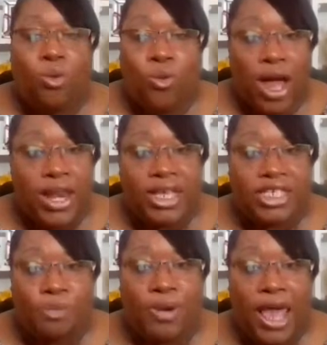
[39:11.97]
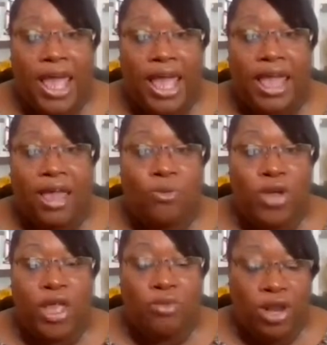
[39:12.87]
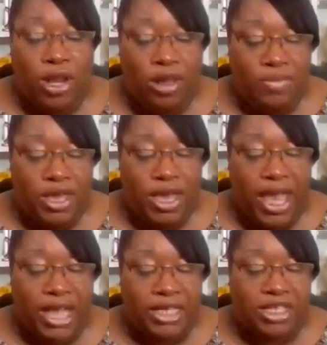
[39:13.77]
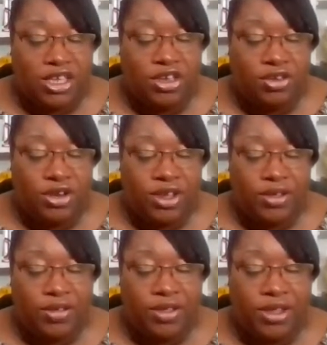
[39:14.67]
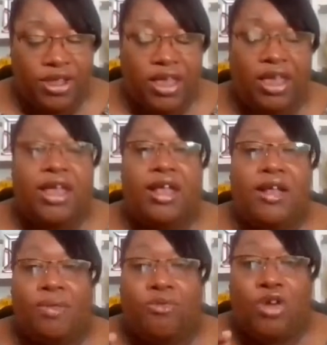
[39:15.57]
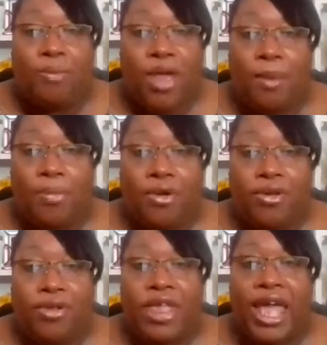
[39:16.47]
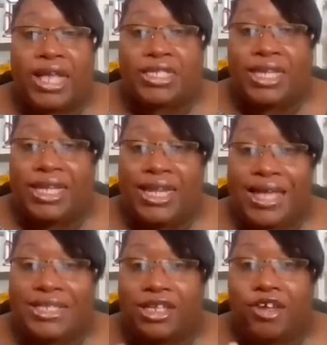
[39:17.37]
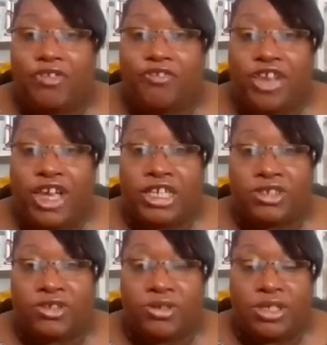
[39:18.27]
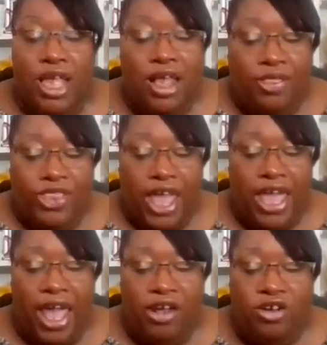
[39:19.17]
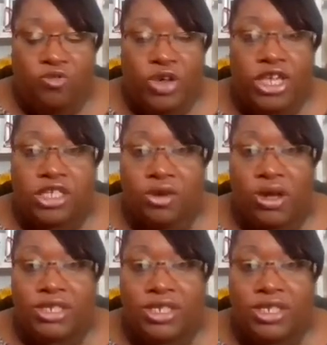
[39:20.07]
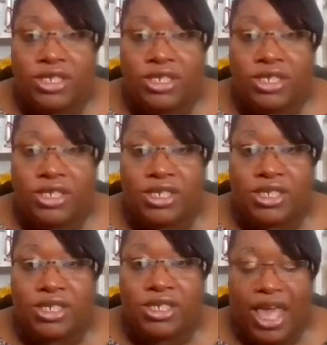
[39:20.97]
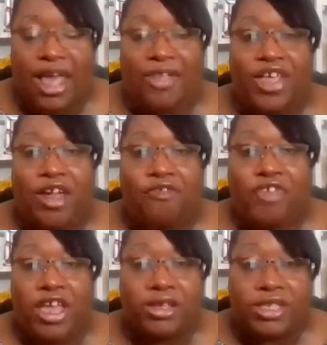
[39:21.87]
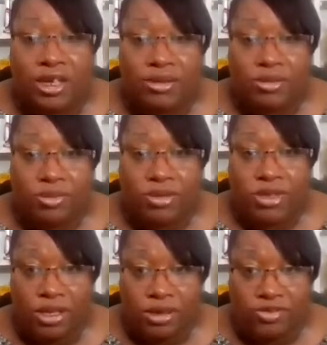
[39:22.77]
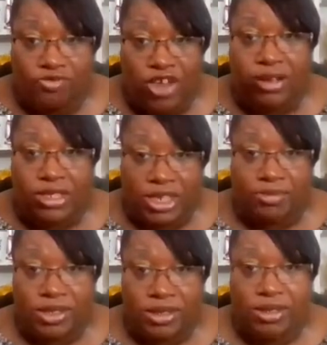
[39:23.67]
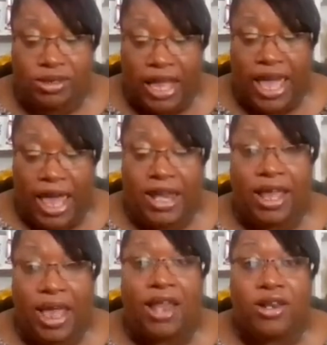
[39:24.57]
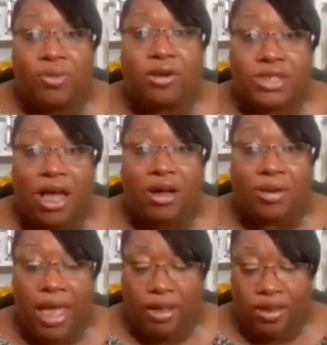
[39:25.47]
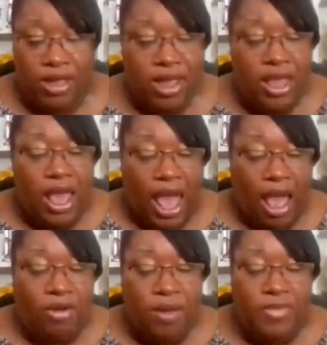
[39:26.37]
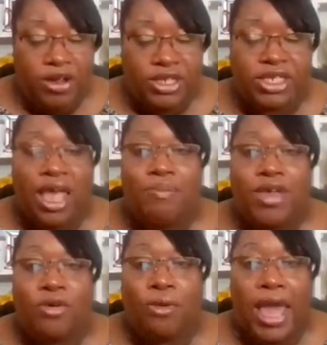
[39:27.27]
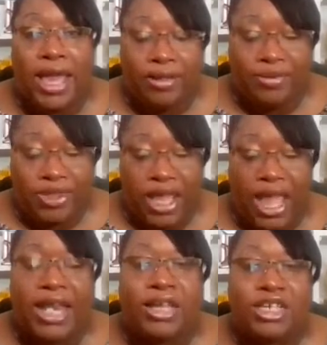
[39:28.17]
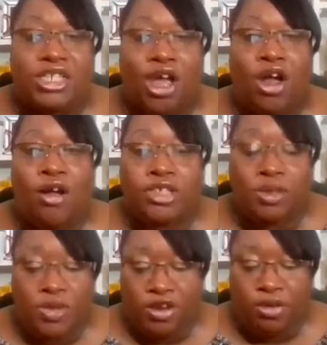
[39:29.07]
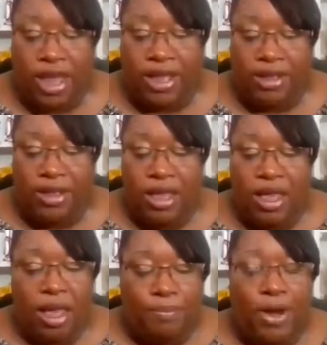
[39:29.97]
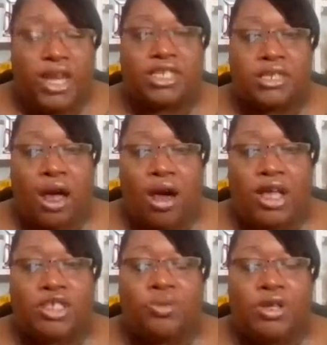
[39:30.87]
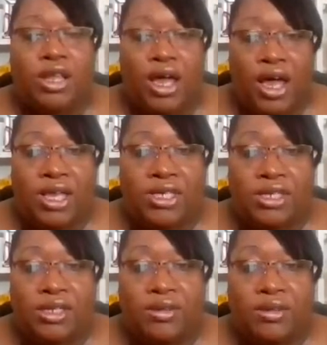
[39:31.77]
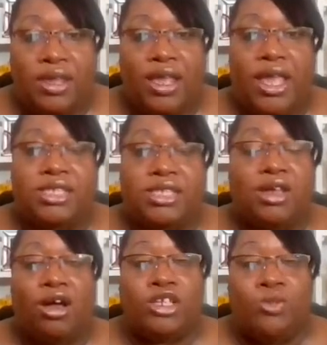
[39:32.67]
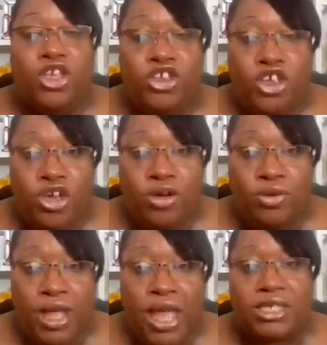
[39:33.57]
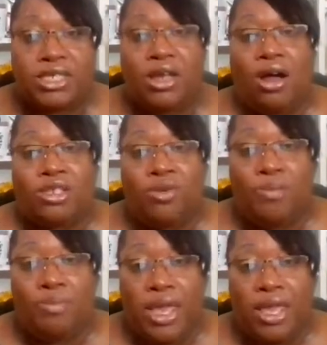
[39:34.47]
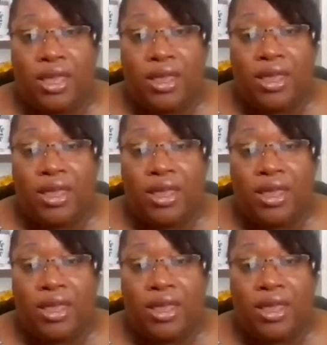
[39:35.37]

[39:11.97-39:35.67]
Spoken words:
What is the plan and when will it be executed? Remember, as elected officials, they have the resources and expertise at their fingertips. They got it there. I know what I'm talking about. Our communities can be great, and they deserve to be great. But it starts with us, it starts with you, and it starts with me.